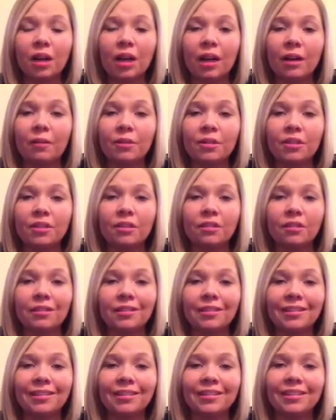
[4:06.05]
I was
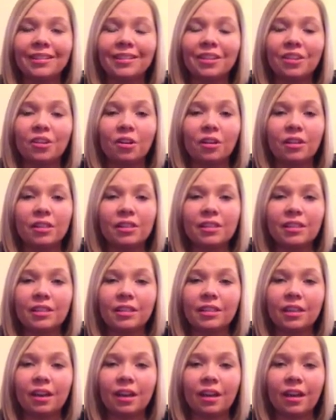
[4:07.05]
on
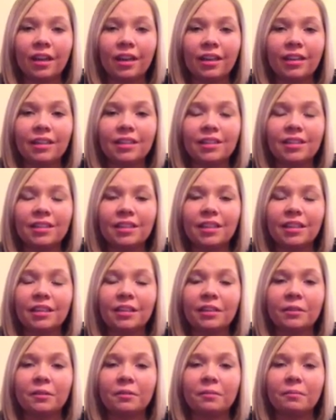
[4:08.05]
constant diets,
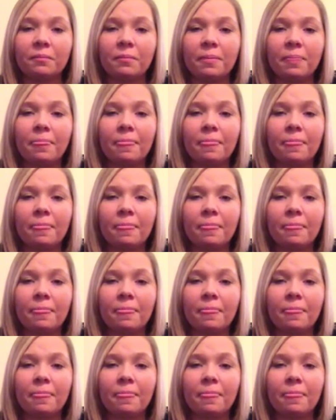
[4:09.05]
on